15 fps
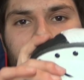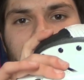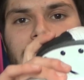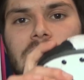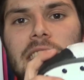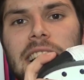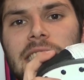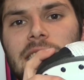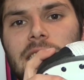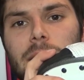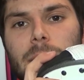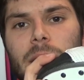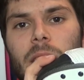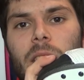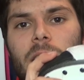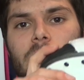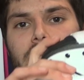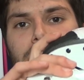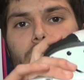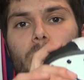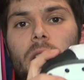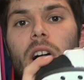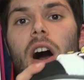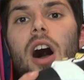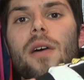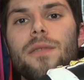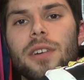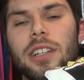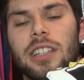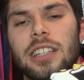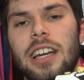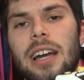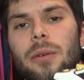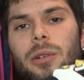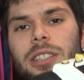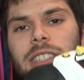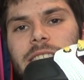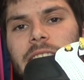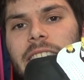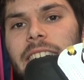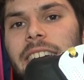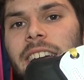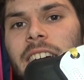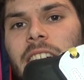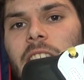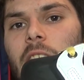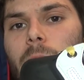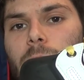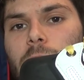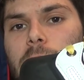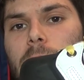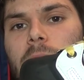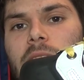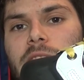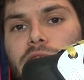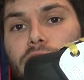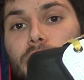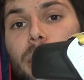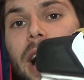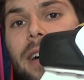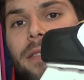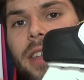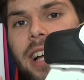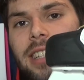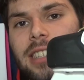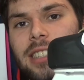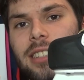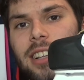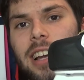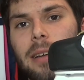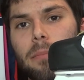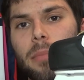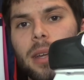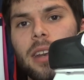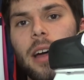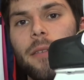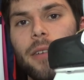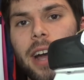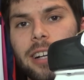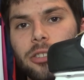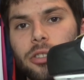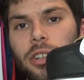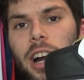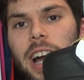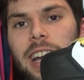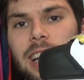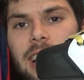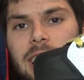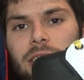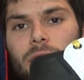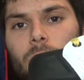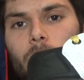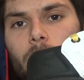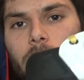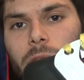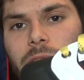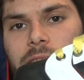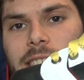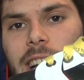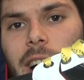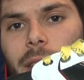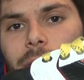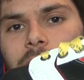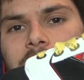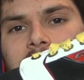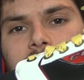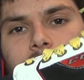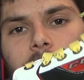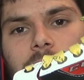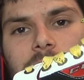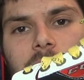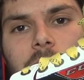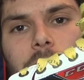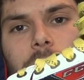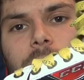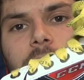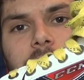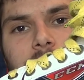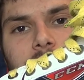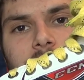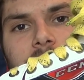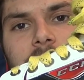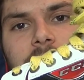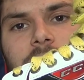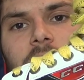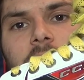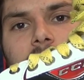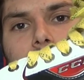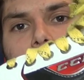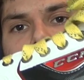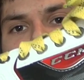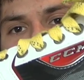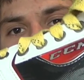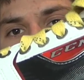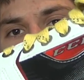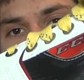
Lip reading: lean a little bit harder, more confidently, I would say, just because you do have that slight bit of extra height in the holder itself. As far as other features that they talk about in the